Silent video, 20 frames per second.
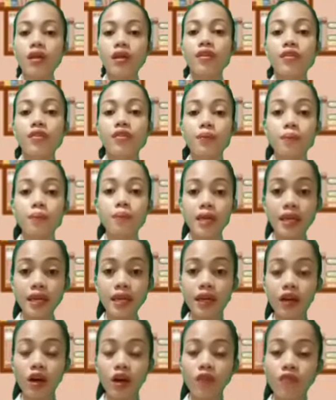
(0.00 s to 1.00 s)
The
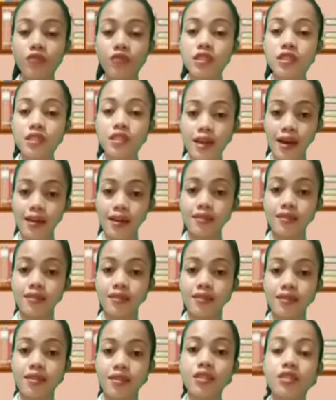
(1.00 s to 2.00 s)
meaning of the
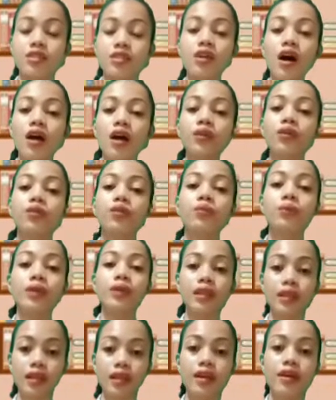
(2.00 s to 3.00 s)
text is not
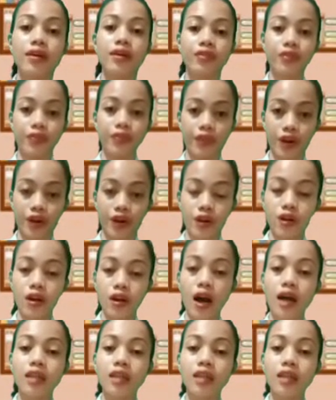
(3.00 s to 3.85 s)
really in there